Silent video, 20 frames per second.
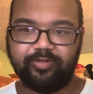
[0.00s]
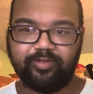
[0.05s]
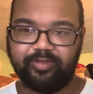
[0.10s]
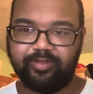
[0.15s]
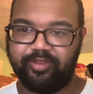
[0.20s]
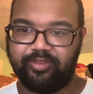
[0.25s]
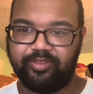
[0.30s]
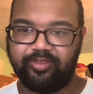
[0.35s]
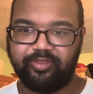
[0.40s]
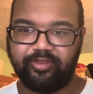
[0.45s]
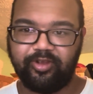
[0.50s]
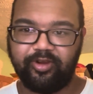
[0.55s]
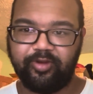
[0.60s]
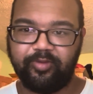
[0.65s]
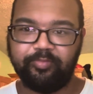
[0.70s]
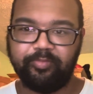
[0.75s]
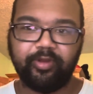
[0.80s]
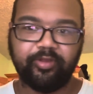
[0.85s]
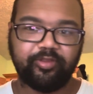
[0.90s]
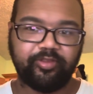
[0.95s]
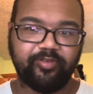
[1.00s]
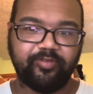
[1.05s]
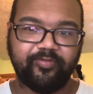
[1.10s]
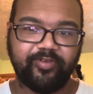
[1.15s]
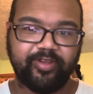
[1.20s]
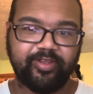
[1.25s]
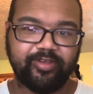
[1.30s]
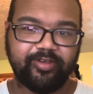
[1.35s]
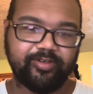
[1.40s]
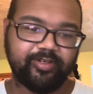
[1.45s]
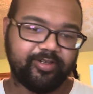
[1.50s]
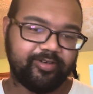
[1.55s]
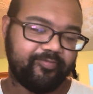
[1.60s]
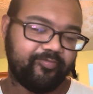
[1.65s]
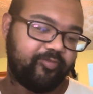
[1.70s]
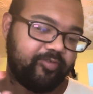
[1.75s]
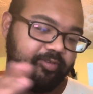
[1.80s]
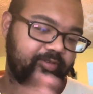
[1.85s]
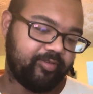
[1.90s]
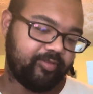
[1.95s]
this is our monthly video
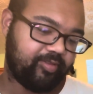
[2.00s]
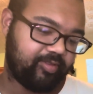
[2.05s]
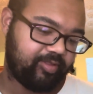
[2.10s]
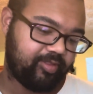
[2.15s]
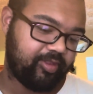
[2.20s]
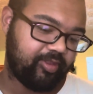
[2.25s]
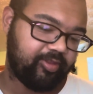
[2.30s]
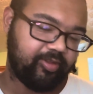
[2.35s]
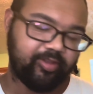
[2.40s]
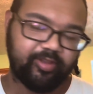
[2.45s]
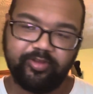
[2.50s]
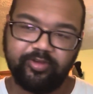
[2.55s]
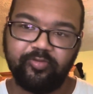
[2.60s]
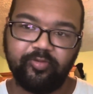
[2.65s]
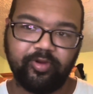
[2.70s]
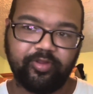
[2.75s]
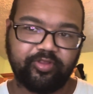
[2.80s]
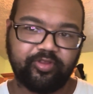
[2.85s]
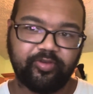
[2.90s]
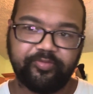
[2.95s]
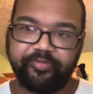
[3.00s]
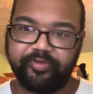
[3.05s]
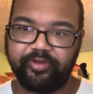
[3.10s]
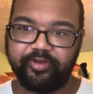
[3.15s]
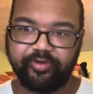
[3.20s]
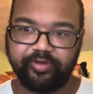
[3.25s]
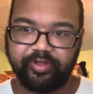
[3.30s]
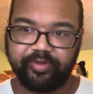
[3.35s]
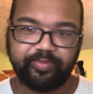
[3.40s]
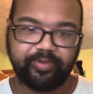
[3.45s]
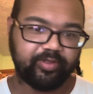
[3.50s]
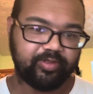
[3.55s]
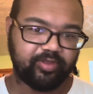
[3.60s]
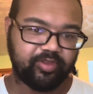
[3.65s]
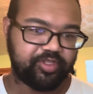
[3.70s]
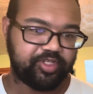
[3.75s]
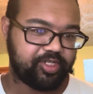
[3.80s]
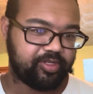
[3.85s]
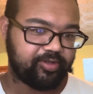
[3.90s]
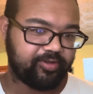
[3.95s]
of telling you what's going to be going up on
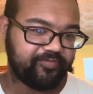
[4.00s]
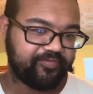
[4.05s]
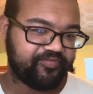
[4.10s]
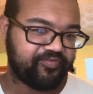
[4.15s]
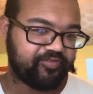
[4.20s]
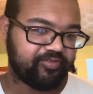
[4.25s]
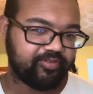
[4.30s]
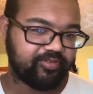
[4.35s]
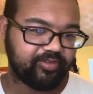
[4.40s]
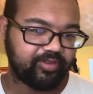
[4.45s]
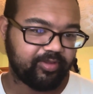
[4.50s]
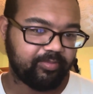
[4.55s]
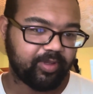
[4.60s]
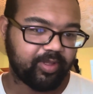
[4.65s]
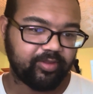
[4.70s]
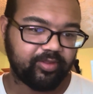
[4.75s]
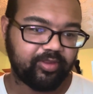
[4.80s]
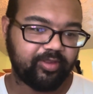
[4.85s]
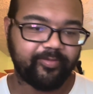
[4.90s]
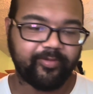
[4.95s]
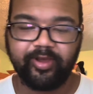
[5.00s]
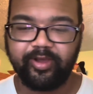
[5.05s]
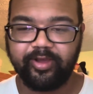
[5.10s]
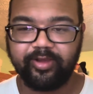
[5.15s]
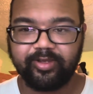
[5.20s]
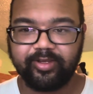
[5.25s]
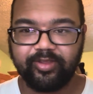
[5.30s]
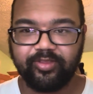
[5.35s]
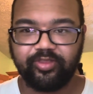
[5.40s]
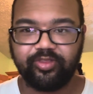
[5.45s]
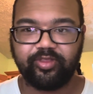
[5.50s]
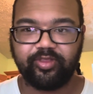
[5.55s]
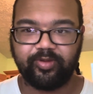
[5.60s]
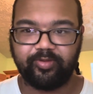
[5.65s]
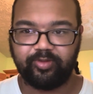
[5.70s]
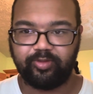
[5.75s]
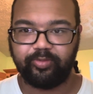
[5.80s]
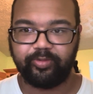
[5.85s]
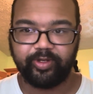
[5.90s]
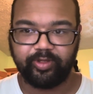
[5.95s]
this channel for the month of August
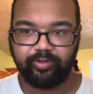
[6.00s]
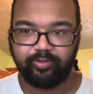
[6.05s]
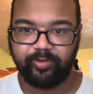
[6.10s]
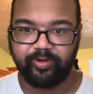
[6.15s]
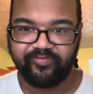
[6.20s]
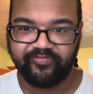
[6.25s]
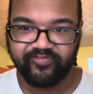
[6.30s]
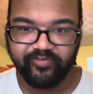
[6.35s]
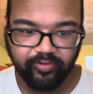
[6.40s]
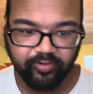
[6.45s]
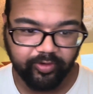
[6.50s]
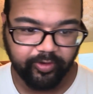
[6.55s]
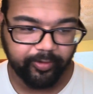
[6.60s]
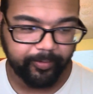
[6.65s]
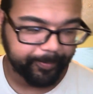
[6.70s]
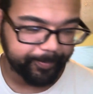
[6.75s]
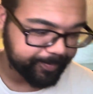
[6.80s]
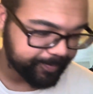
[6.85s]
of 2024.